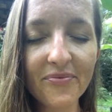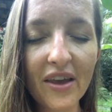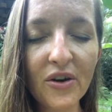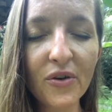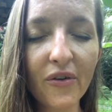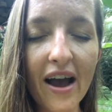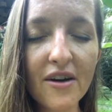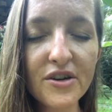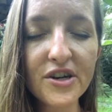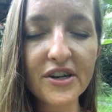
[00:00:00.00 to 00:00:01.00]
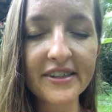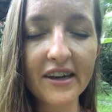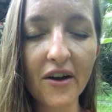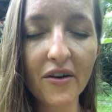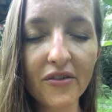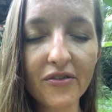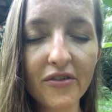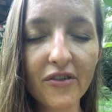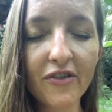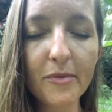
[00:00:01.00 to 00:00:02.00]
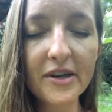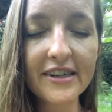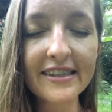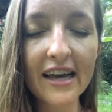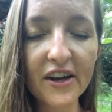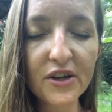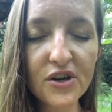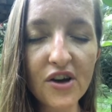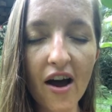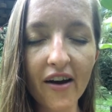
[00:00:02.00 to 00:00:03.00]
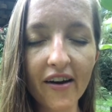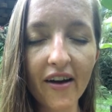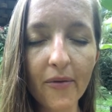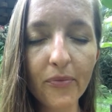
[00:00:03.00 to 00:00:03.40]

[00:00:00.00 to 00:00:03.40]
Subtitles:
and ground yourself from your 2nd chakra